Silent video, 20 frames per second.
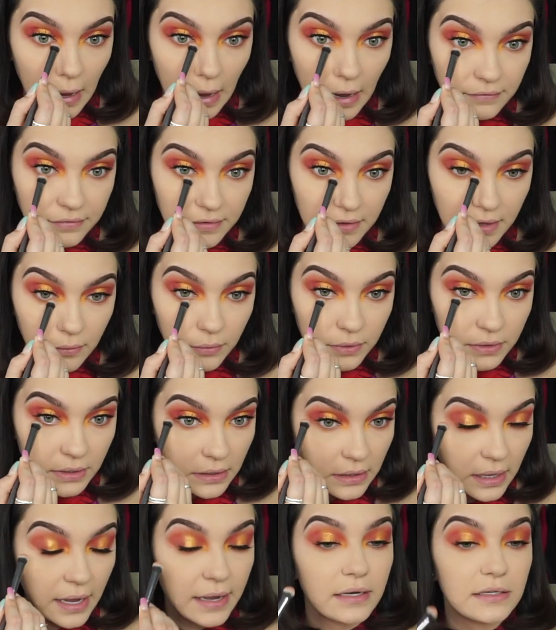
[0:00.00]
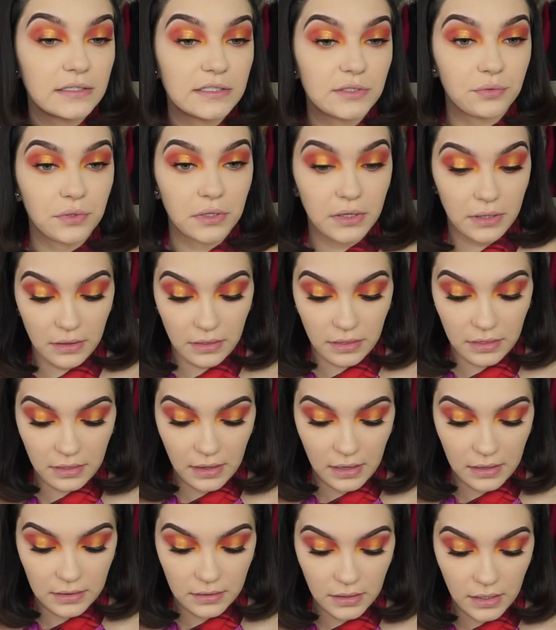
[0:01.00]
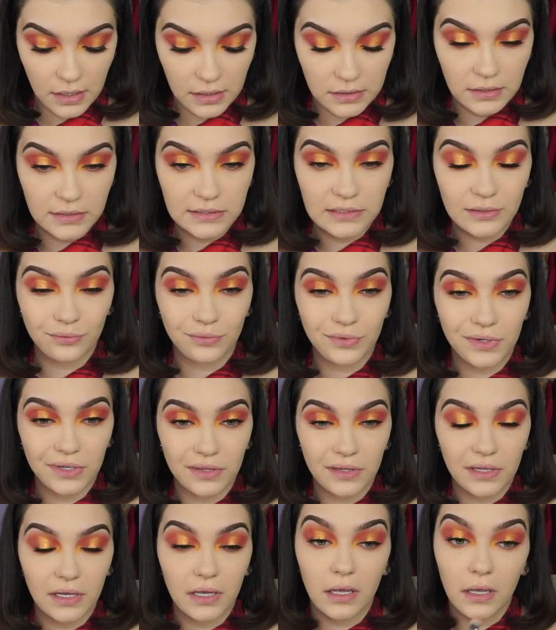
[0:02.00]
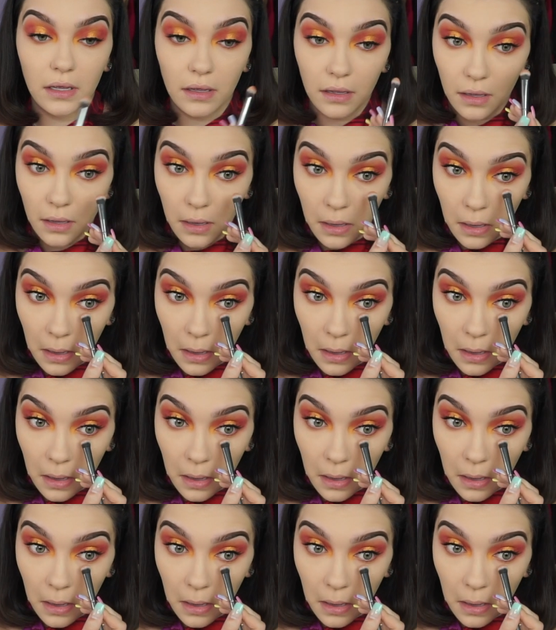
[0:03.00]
I feel like when the line is really thin, it doesn't really